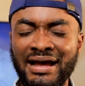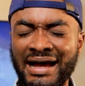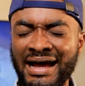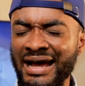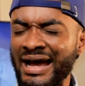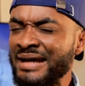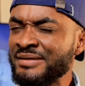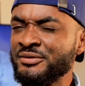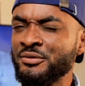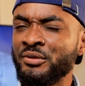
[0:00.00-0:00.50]
I
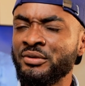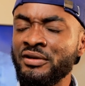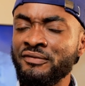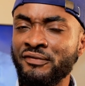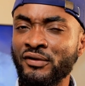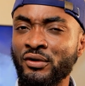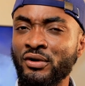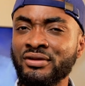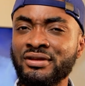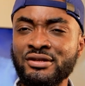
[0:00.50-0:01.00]
absolutely
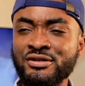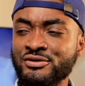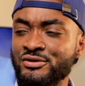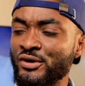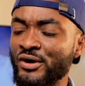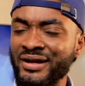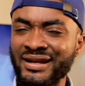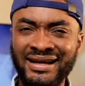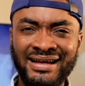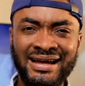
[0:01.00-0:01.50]
forgot the
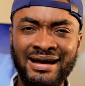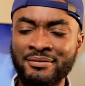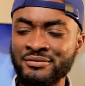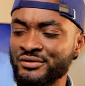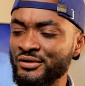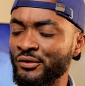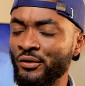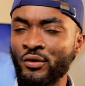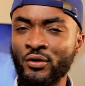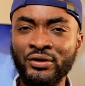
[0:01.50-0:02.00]
joy that
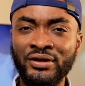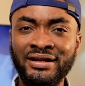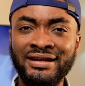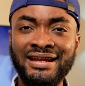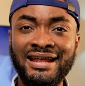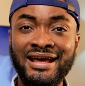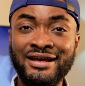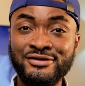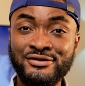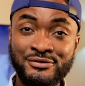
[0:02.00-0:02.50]
comes with
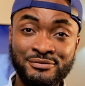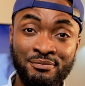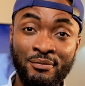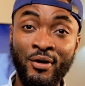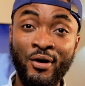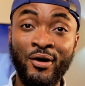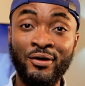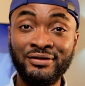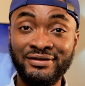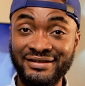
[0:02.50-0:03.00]
holding a
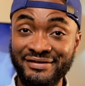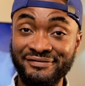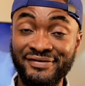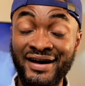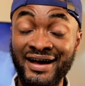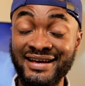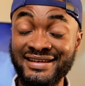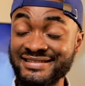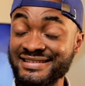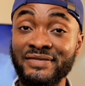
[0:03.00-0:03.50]
small
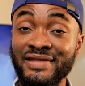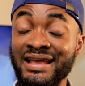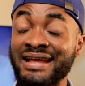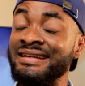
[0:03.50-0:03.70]
device,